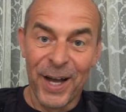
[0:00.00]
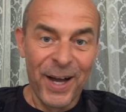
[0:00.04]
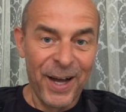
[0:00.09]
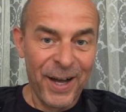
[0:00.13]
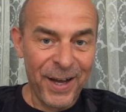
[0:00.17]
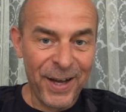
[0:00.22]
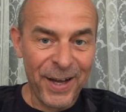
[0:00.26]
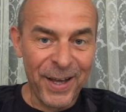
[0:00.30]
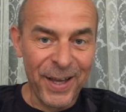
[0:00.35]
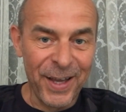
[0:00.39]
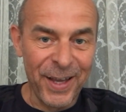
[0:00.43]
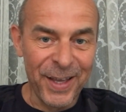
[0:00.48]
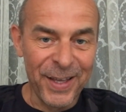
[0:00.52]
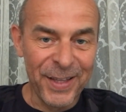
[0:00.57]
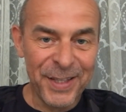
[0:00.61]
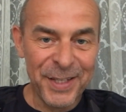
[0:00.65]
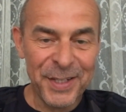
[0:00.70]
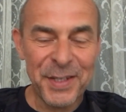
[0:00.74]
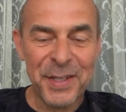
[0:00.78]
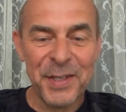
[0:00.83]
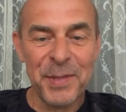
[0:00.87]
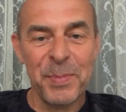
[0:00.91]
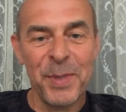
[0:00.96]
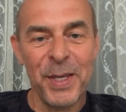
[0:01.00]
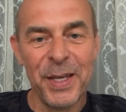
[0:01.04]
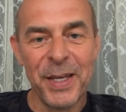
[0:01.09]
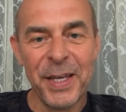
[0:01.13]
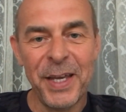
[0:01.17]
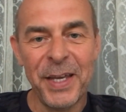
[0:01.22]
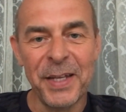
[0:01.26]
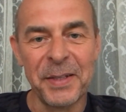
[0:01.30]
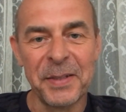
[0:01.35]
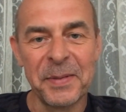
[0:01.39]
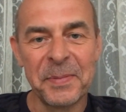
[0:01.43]
Hi, this is me
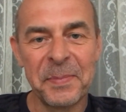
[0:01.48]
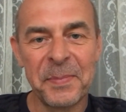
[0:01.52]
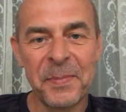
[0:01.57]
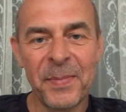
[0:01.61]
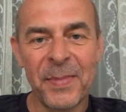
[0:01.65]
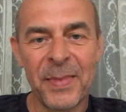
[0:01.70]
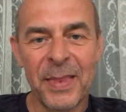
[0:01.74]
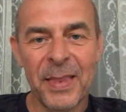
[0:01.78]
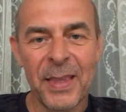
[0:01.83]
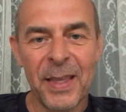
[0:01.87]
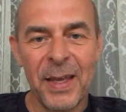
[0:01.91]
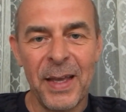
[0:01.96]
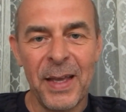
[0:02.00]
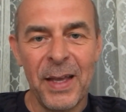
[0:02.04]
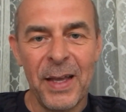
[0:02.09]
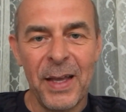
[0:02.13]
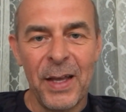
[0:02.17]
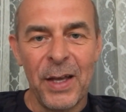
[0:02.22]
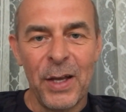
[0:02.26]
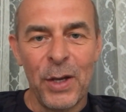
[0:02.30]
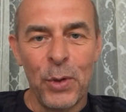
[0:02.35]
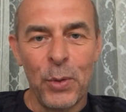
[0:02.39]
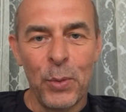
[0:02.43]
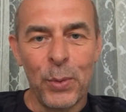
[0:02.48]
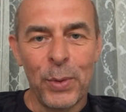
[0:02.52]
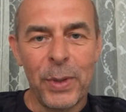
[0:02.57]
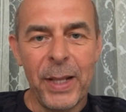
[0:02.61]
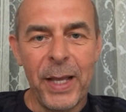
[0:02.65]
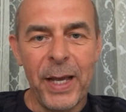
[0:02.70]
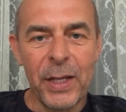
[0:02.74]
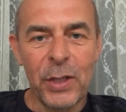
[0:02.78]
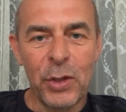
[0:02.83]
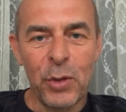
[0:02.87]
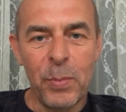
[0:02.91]
again. Would
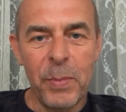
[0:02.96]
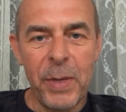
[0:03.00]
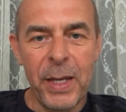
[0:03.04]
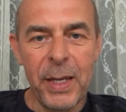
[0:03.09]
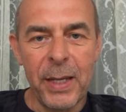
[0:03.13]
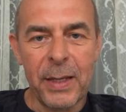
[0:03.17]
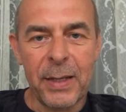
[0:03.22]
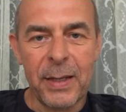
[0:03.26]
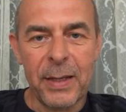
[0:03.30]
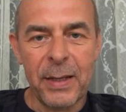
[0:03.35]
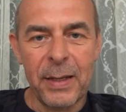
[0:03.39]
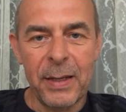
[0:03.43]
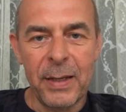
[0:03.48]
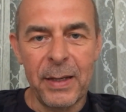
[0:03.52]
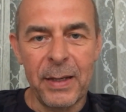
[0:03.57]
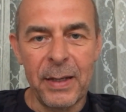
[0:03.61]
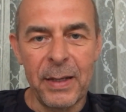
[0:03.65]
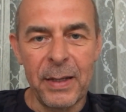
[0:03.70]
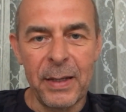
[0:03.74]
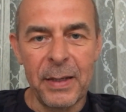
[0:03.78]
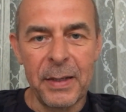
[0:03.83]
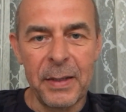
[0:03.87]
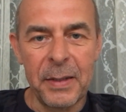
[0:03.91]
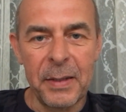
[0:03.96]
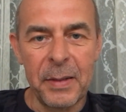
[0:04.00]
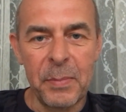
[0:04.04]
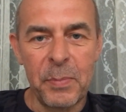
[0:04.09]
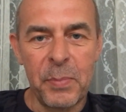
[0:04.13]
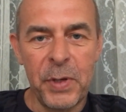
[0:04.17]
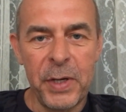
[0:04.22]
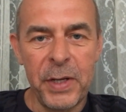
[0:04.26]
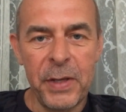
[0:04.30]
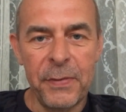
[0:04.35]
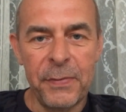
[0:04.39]
like to make a
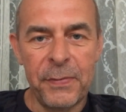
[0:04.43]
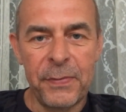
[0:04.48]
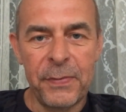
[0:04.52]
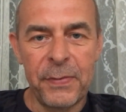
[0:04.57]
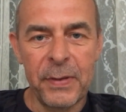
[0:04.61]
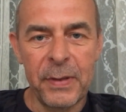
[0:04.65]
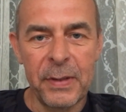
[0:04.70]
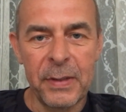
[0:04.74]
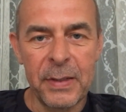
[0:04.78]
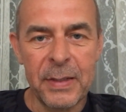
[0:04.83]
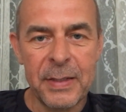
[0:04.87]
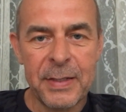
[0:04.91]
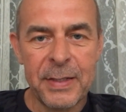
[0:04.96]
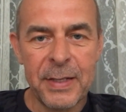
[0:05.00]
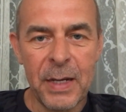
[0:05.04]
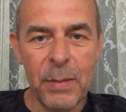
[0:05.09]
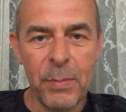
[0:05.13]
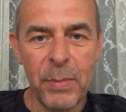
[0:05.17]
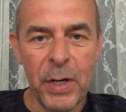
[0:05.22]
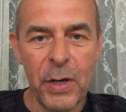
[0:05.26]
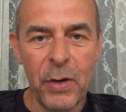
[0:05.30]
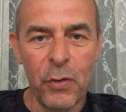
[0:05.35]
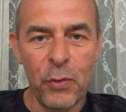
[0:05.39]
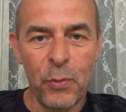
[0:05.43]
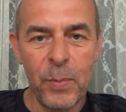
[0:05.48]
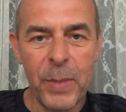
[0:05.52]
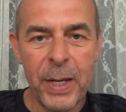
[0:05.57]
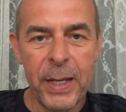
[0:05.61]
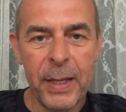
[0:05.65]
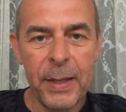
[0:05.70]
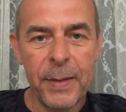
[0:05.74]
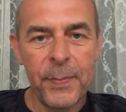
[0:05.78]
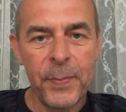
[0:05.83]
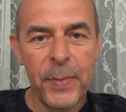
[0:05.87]
brief summary of
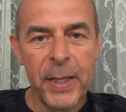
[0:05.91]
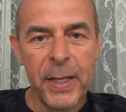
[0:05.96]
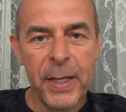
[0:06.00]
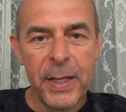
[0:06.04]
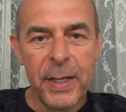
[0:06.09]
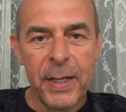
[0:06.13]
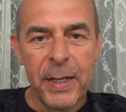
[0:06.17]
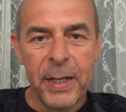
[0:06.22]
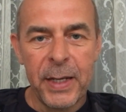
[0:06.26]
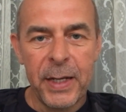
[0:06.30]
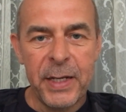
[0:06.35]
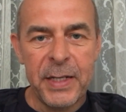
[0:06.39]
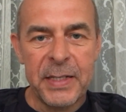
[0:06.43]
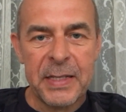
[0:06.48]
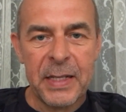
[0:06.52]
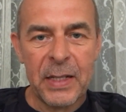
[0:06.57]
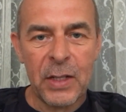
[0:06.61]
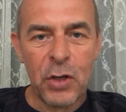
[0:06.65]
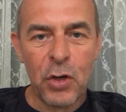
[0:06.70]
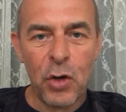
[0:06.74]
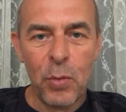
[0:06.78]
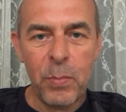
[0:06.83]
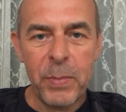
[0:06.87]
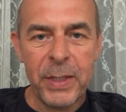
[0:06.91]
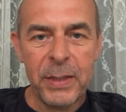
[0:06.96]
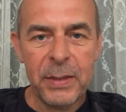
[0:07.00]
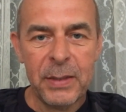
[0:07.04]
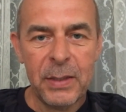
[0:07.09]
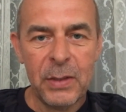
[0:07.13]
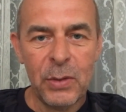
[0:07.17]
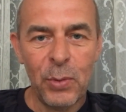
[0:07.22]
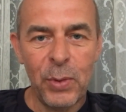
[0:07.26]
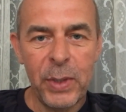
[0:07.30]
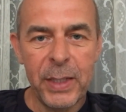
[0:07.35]
my recent comment
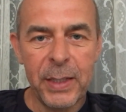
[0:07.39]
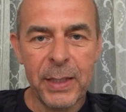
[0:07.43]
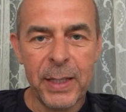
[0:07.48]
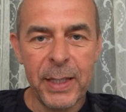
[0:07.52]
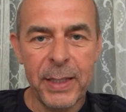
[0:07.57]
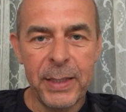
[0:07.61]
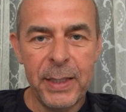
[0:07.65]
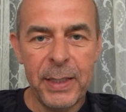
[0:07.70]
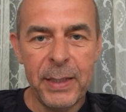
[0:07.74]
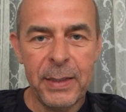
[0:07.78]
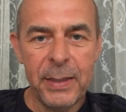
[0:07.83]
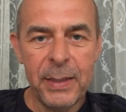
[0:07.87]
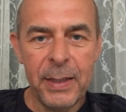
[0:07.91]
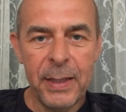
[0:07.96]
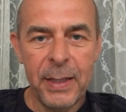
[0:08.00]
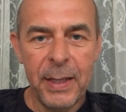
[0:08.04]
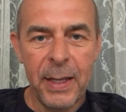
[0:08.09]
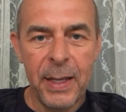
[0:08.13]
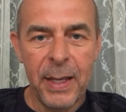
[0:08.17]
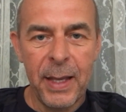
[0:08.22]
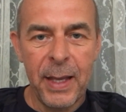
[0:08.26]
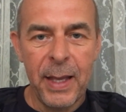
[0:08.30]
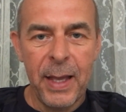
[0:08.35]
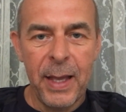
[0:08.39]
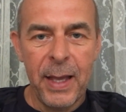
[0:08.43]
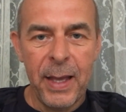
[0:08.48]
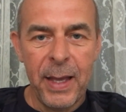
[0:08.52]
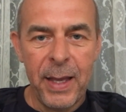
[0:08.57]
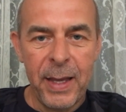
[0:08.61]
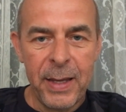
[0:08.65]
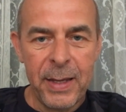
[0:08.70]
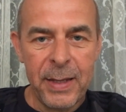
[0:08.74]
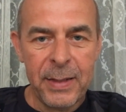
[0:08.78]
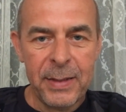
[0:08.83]
to LinkedIn,
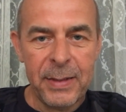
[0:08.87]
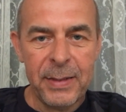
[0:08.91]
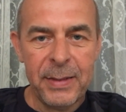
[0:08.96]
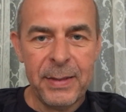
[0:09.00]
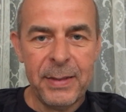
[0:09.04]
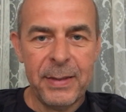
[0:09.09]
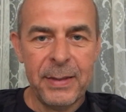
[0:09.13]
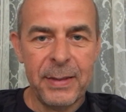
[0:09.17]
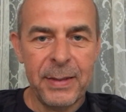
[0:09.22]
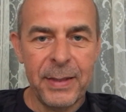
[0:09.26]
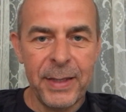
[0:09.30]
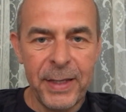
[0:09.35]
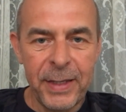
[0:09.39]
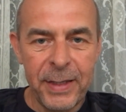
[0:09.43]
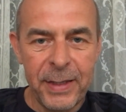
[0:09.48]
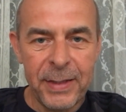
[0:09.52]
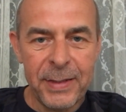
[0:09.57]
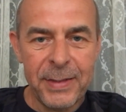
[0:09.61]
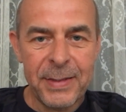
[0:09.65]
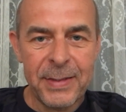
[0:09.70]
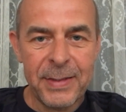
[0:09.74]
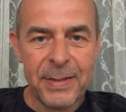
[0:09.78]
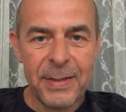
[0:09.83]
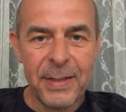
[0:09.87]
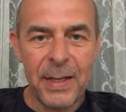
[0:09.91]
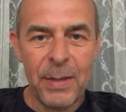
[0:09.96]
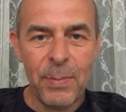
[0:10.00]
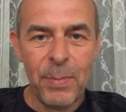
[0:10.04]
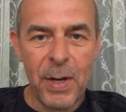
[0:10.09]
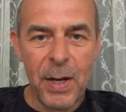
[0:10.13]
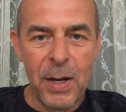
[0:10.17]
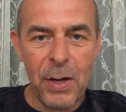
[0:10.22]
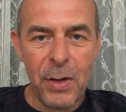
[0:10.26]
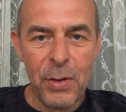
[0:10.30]
and it's
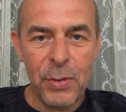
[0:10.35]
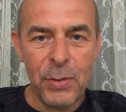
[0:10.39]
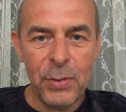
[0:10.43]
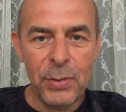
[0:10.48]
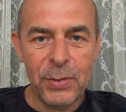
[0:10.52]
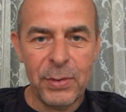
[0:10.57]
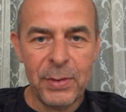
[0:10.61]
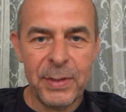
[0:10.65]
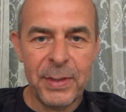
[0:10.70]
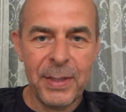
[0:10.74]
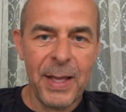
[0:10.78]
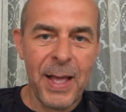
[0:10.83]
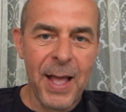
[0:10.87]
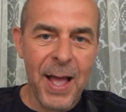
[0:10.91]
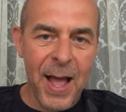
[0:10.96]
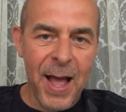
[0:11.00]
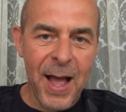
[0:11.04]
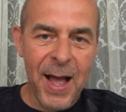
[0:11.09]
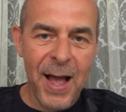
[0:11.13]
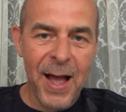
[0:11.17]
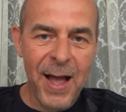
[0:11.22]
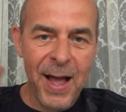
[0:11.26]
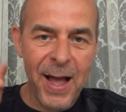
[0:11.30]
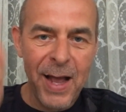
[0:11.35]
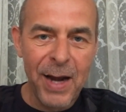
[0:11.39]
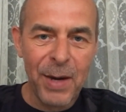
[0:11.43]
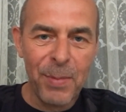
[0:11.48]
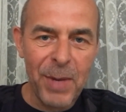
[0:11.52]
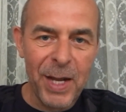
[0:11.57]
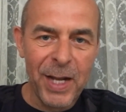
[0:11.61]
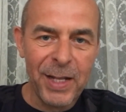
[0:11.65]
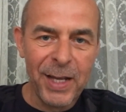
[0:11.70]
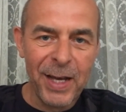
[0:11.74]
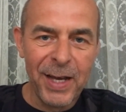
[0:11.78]
about
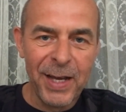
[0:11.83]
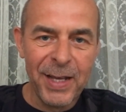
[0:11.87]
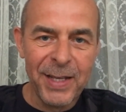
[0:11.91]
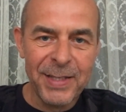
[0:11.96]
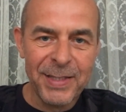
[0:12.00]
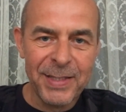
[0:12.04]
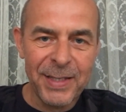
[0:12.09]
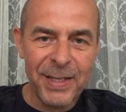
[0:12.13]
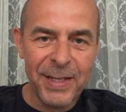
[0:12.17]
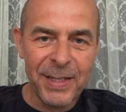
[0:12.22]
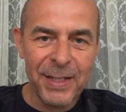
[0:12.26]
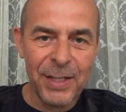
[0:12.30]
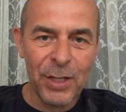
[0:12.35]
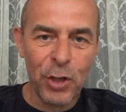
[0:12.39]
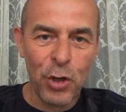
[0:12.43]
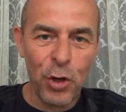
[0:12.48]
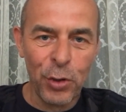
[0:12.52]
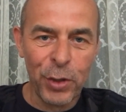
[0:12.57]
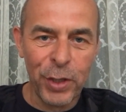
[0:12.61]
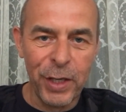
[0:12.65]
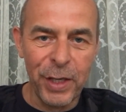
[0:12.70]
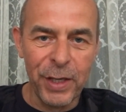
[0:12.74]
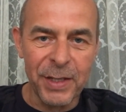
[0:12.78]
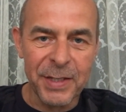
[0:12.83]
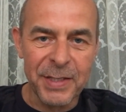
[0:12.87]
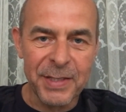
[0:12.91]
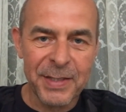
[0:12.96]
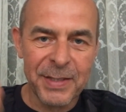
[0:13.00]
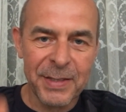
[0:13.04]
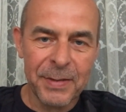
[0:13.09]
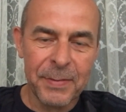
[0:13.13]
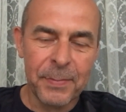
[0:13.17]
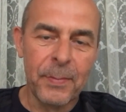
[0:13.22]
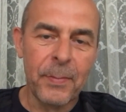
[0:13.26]
harmonizing
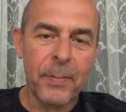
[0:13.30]
cookies.